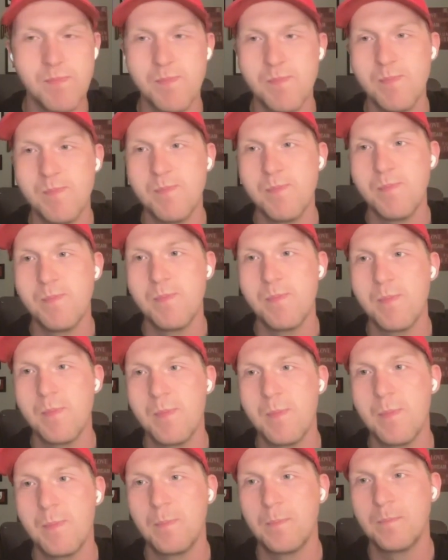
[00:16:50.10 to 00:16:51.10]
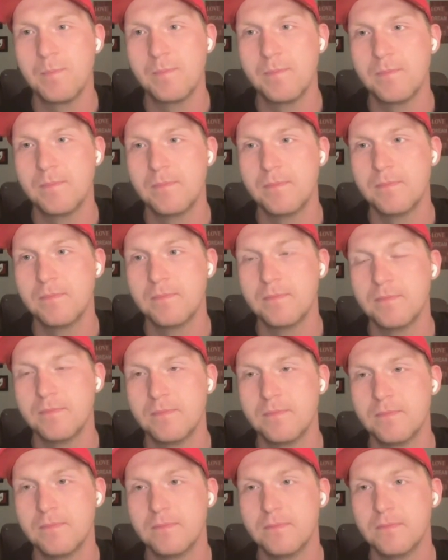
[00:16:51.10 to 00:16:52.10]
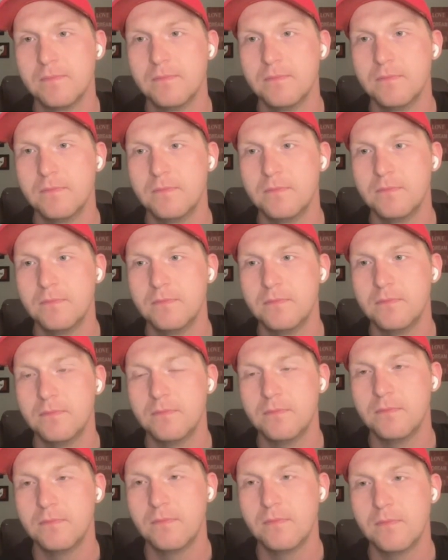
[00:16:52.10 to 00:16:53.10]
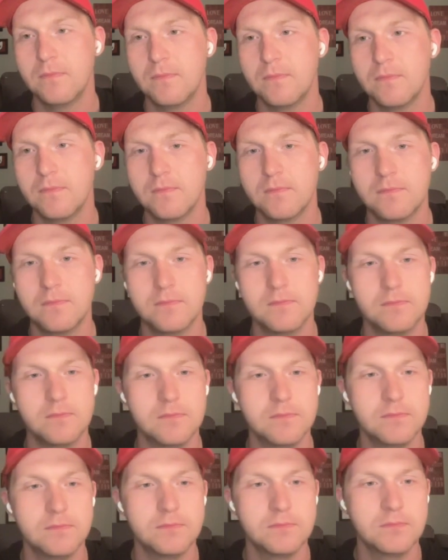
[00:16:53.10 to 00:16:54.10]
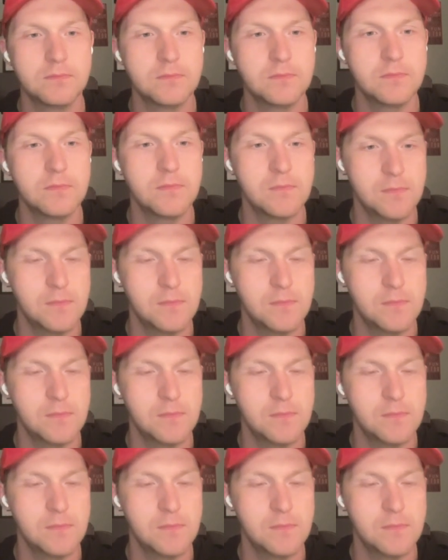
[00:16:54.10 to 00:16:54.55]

[no speech]